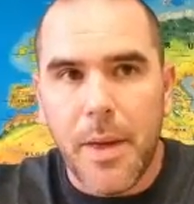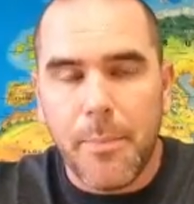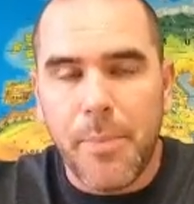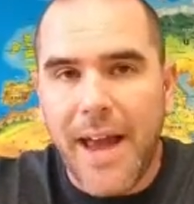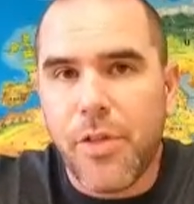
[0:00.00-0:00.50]

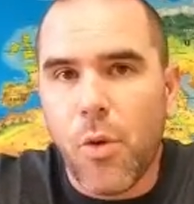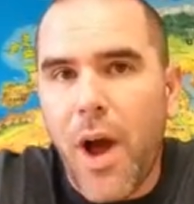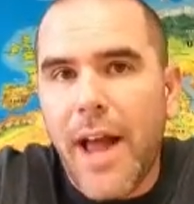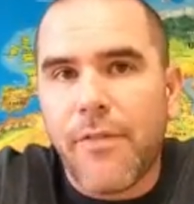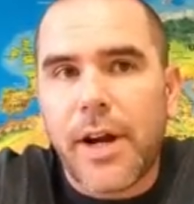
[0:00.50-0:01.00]
It paved the
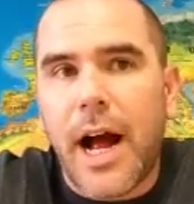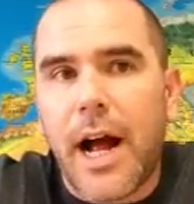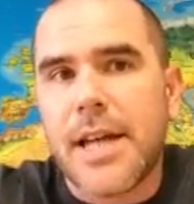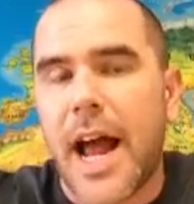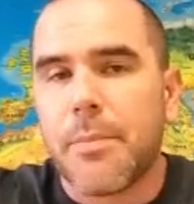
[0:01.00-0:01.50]
way for
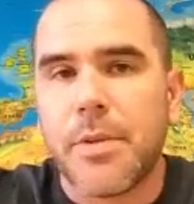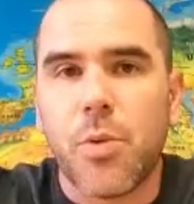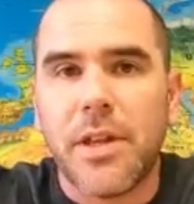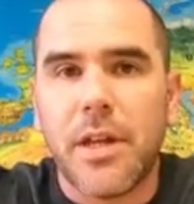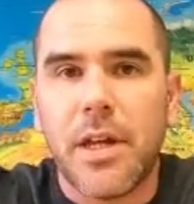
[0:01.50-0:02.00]
contact
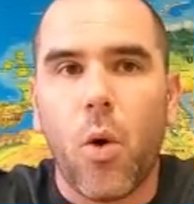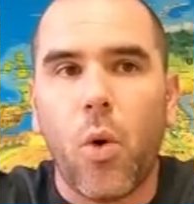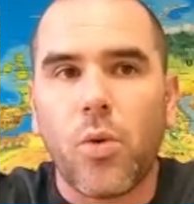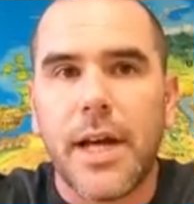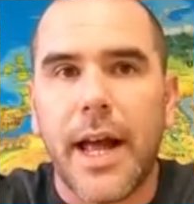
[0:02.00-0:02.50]
between the
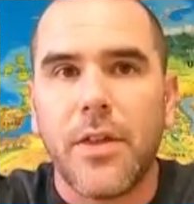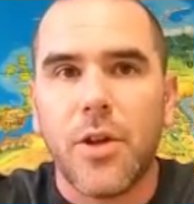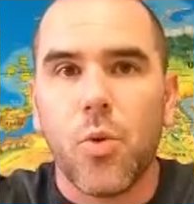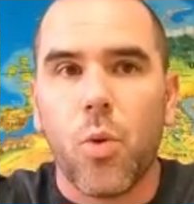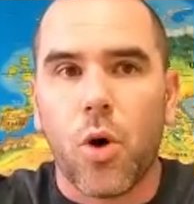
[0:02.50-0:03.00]
old and
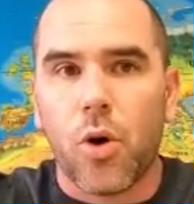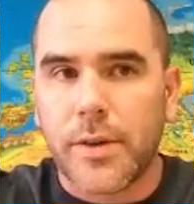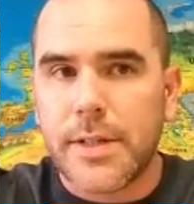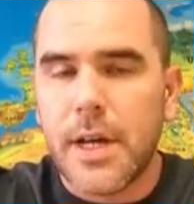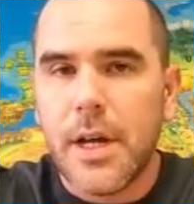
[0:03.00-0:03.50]
the new
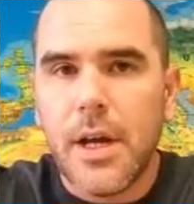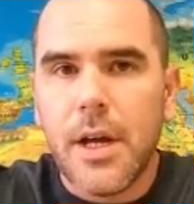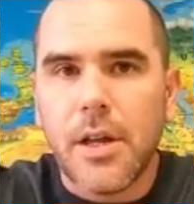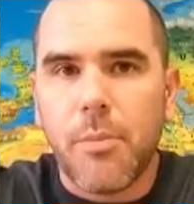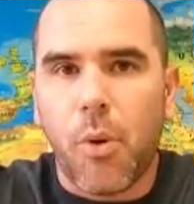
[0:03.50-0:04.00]
worlds.
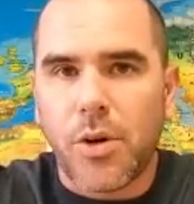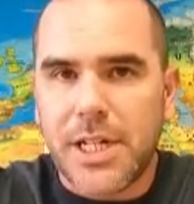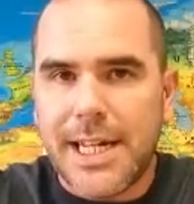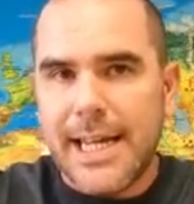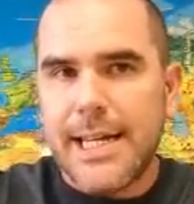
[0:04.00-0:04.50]
The
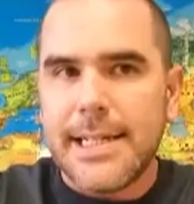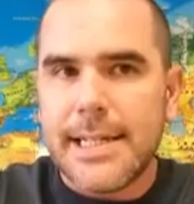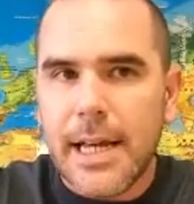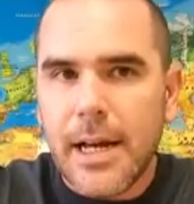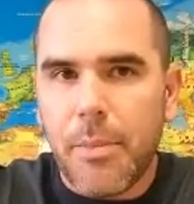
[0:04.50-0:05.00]

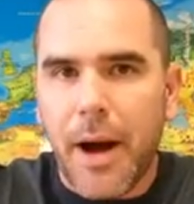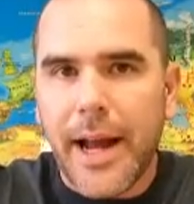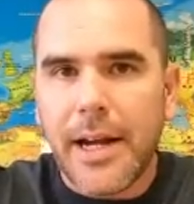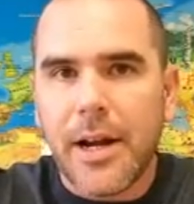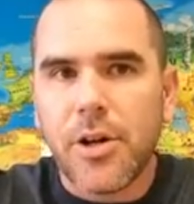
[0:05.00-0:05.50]
Portuguese
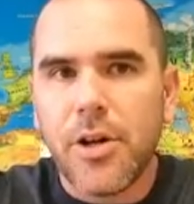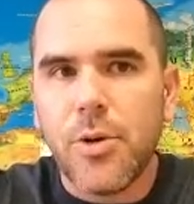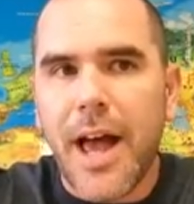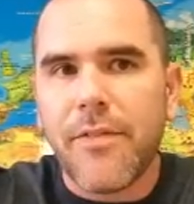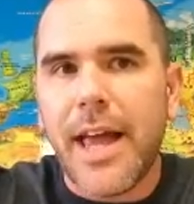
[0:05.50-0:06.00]
pioneered
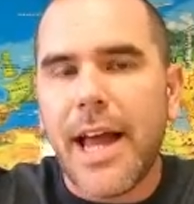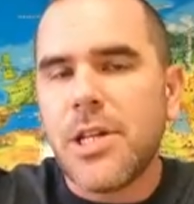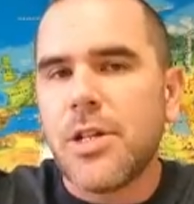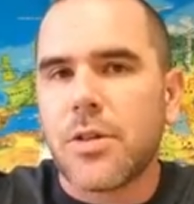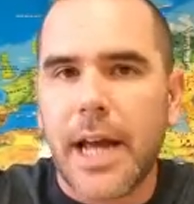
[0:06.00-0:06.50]
new
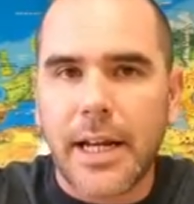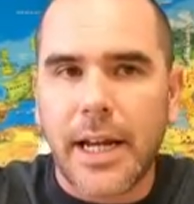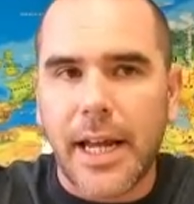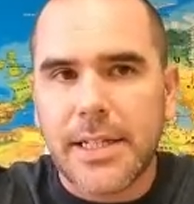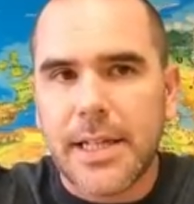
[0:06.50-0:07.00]
navigational
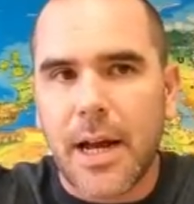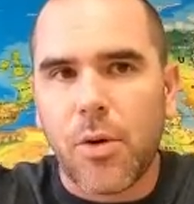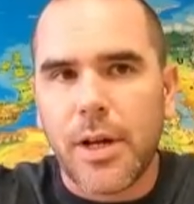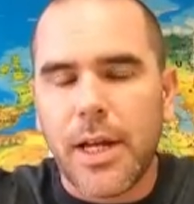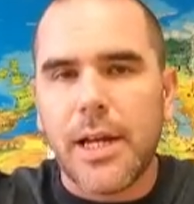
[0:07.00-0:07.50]
techniques that
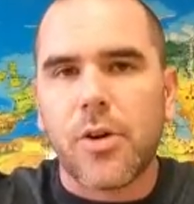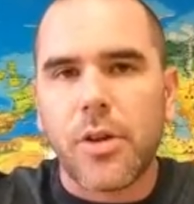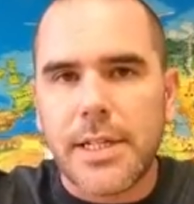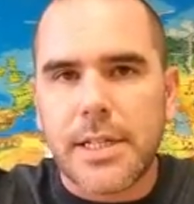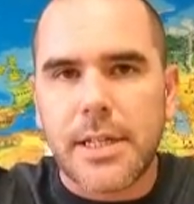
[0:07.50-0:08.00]
were
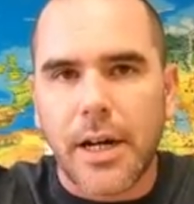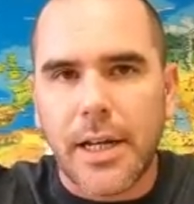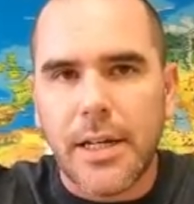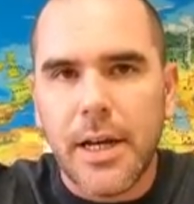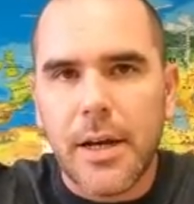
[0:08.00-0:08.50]
eagerly
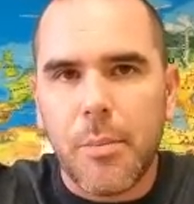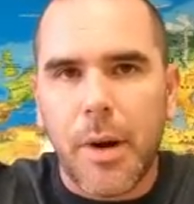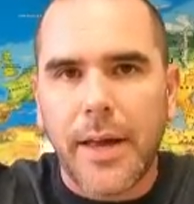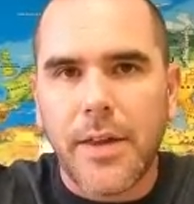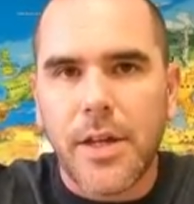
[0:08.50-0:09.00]
studied
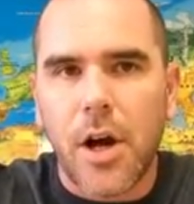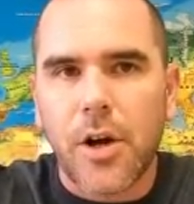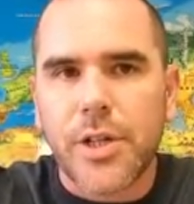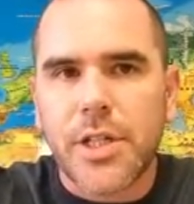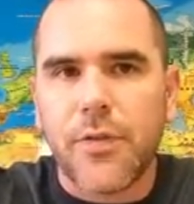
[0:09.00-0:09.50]
by the
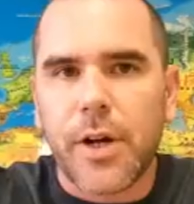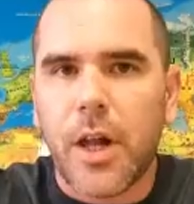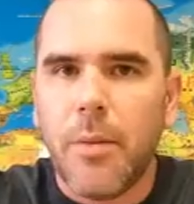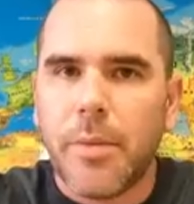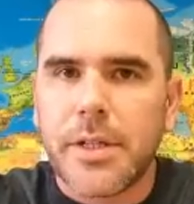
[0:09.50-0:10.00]
young Christopher
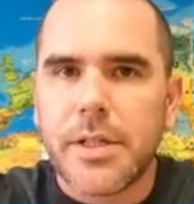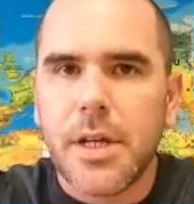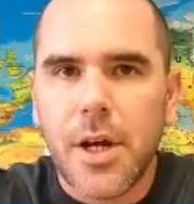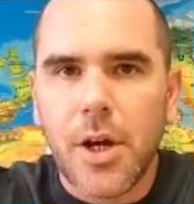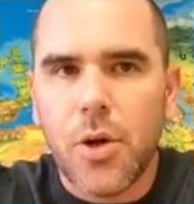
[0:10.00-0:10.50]

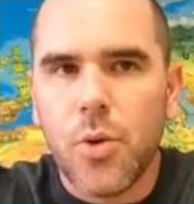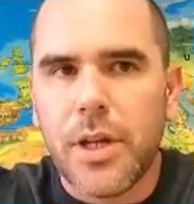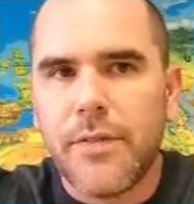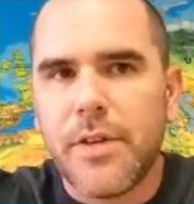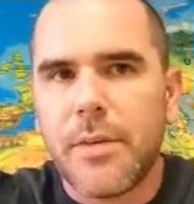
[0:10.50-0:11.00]
Columbus, who
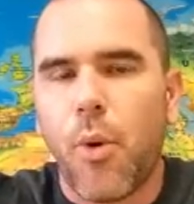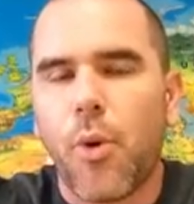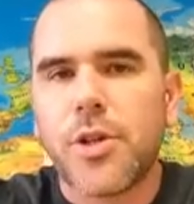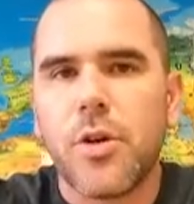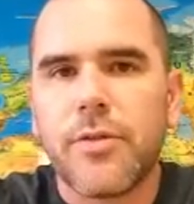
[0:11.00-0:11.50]
lived in
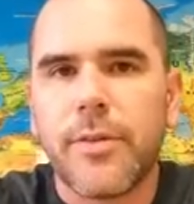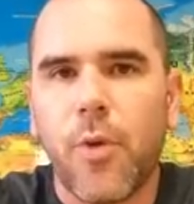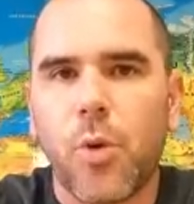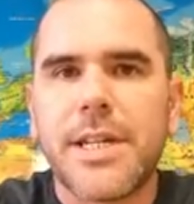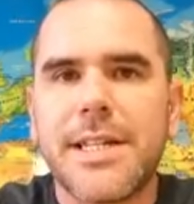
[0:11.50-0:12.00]
Portugal from
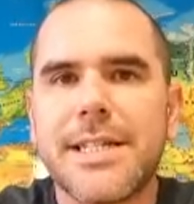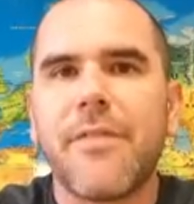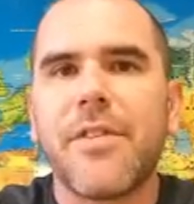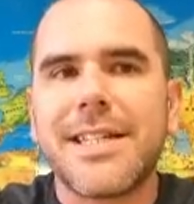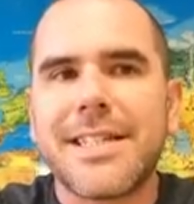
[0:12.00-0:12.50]

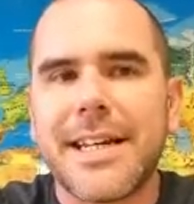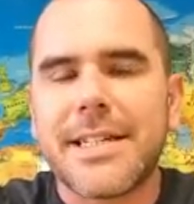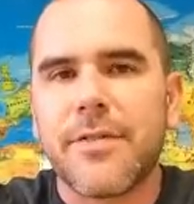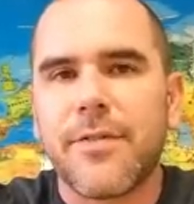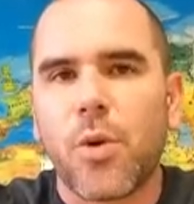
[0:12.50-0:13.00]

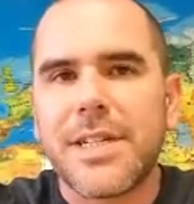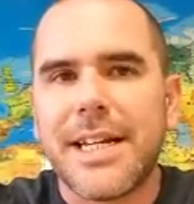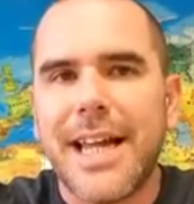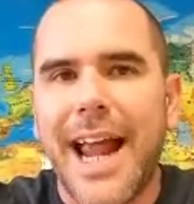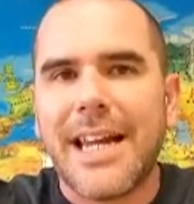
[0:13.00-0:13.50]
1476 to
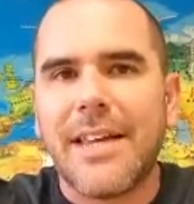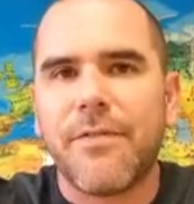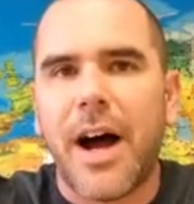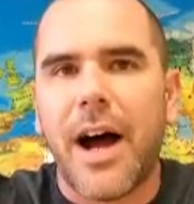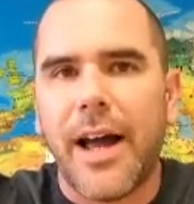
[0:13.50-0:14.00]

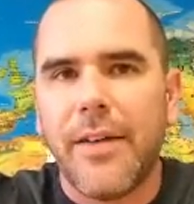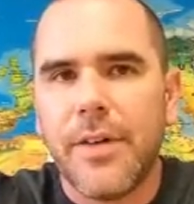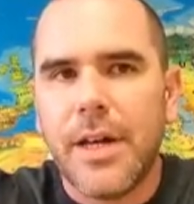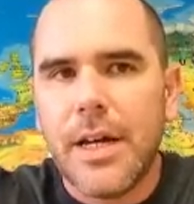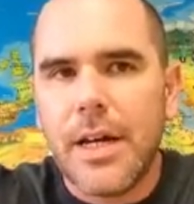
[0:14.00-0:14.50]

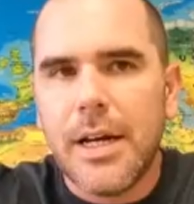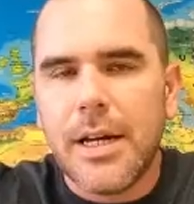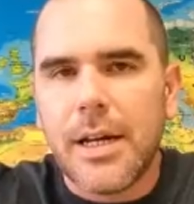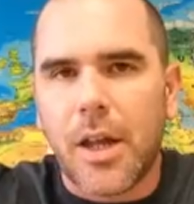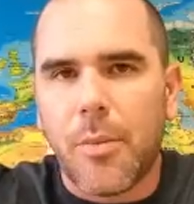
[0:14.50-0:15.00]
1485.
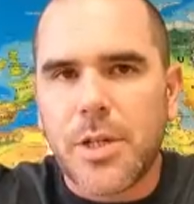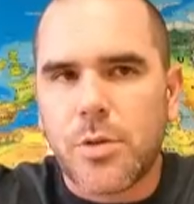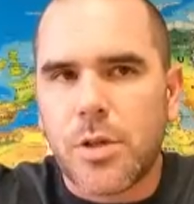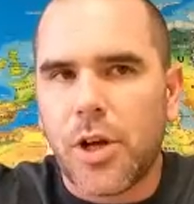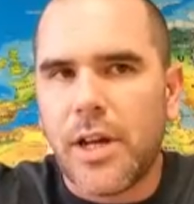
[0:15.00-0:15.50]
Columbus
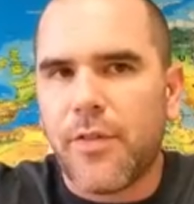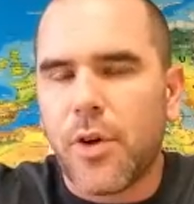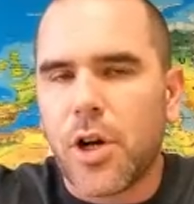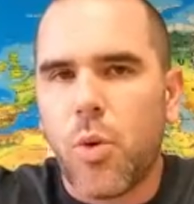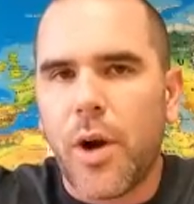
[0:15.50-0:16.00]
was looking
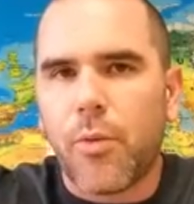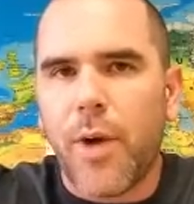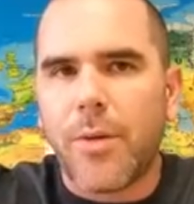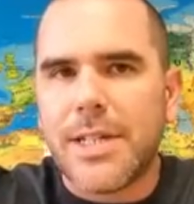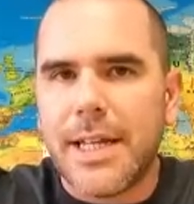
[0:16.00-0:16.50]
for a quick
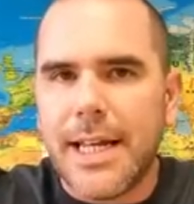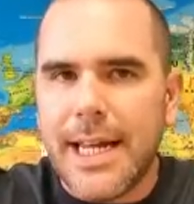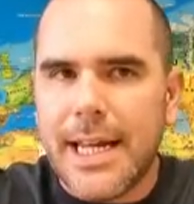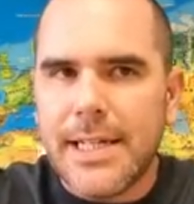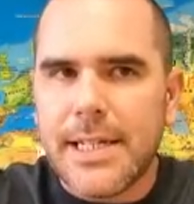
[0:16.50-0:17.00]
route to the
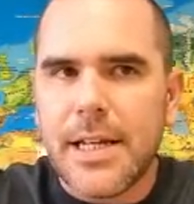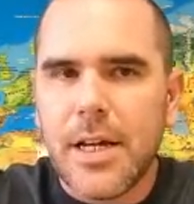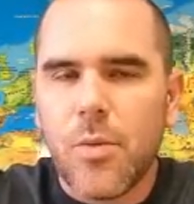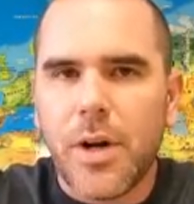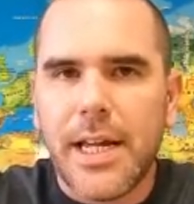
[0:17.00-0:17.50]
east
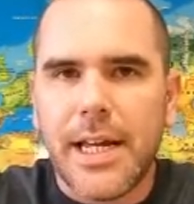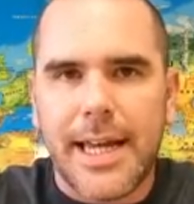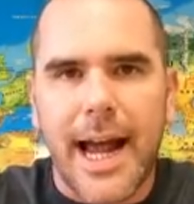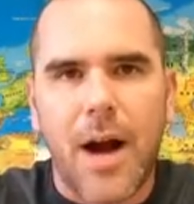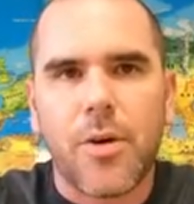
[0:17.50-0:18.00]
when he
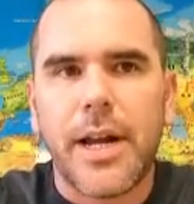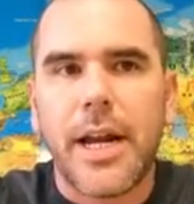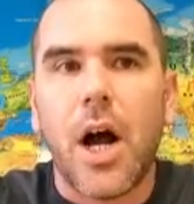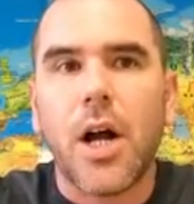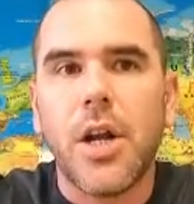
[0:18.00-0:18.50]
encountered
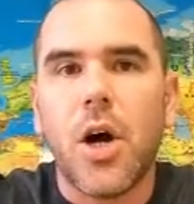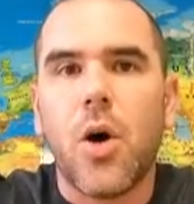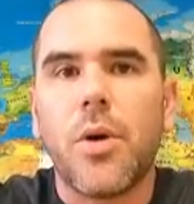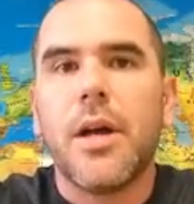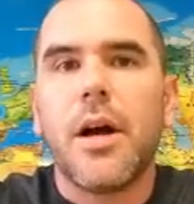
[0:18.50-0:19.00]
an
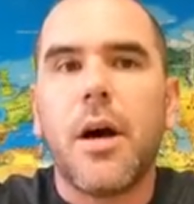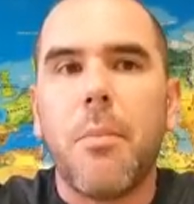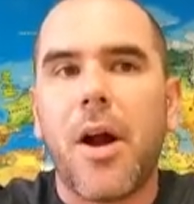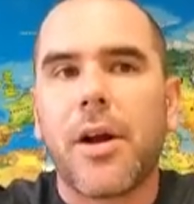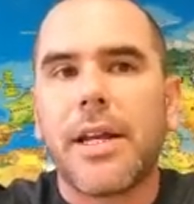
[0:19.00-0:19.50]
unknown
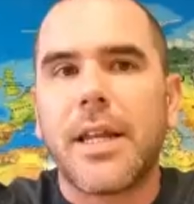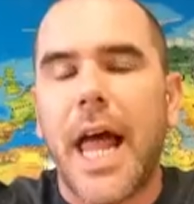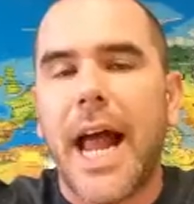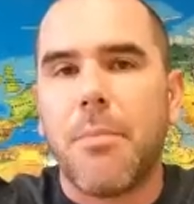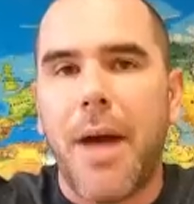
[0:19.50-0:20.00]
American
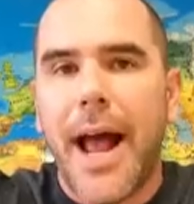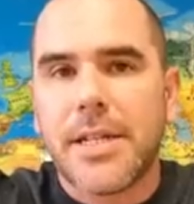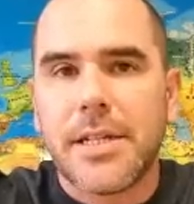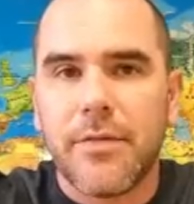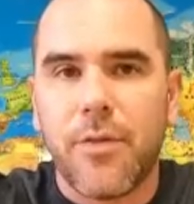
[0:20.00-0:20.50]

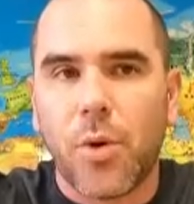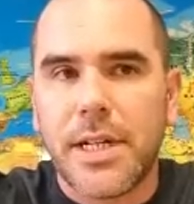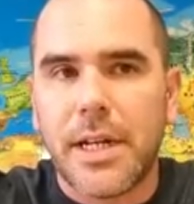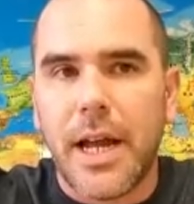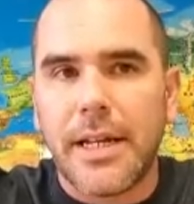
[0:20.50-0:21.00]
landmass in
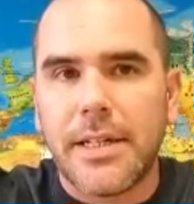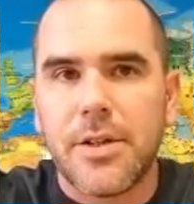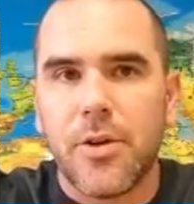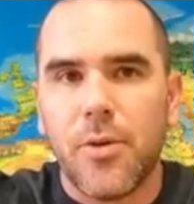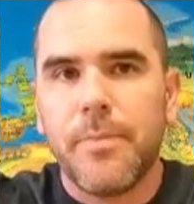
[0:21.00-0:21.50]

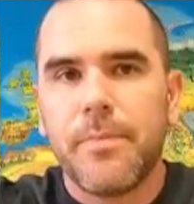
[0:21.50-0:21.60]
1492.